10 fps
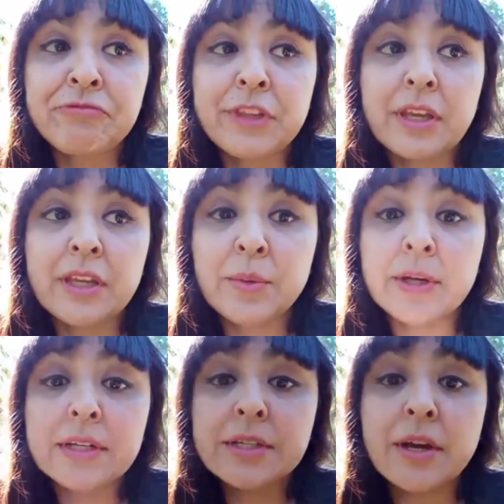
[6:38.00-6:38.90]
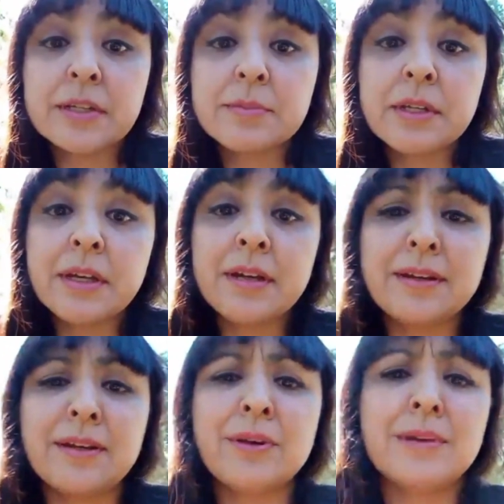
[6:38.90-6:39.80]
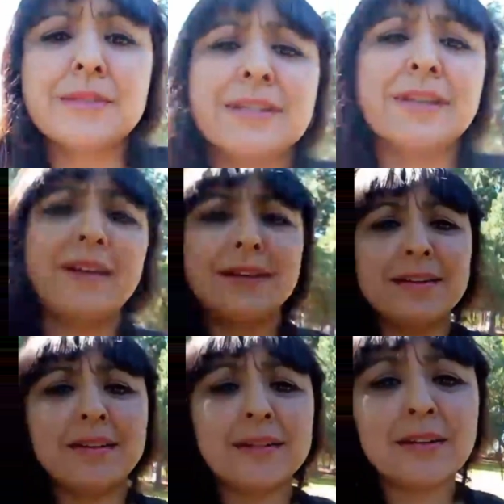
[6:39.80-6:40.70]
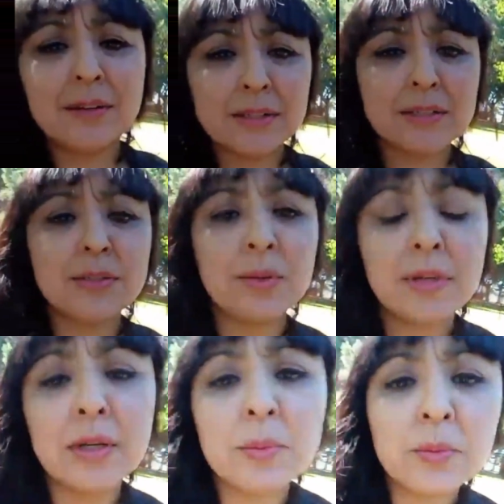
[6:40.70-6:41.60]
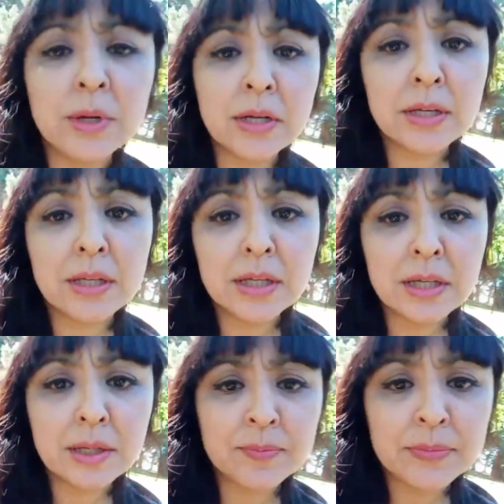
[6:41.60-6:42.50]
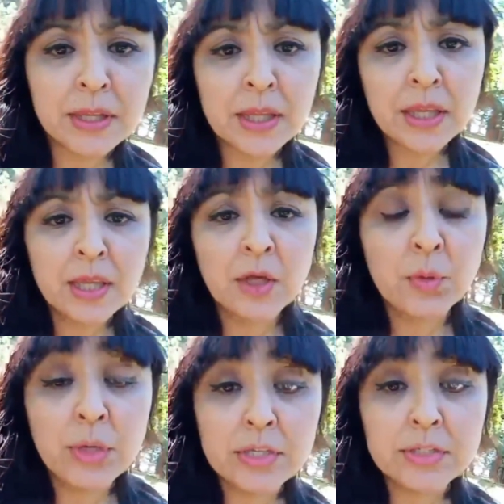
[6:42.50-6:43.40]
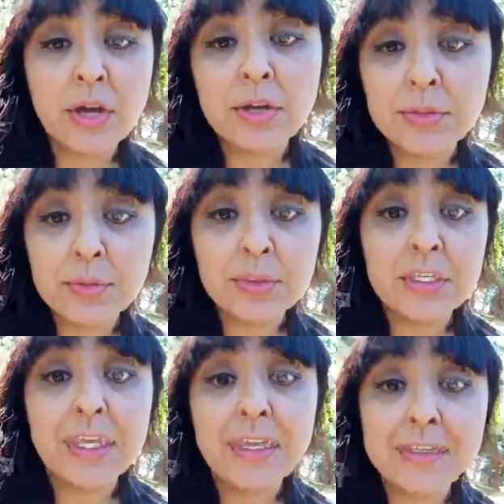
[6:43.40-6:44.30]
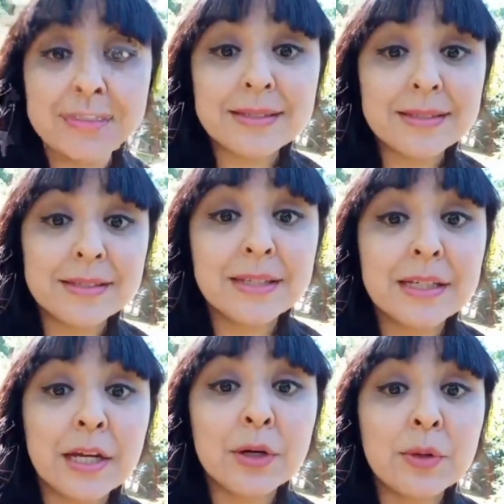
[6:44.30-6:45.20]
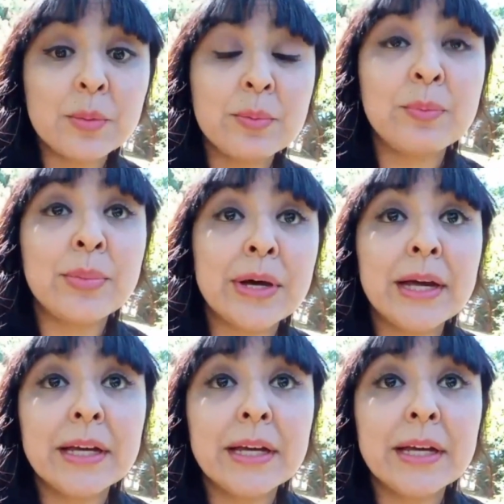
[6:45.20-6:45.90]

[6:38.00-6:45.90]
he wanted to talk to me. I didn't go outside. I just told him, we can talk through the gates, but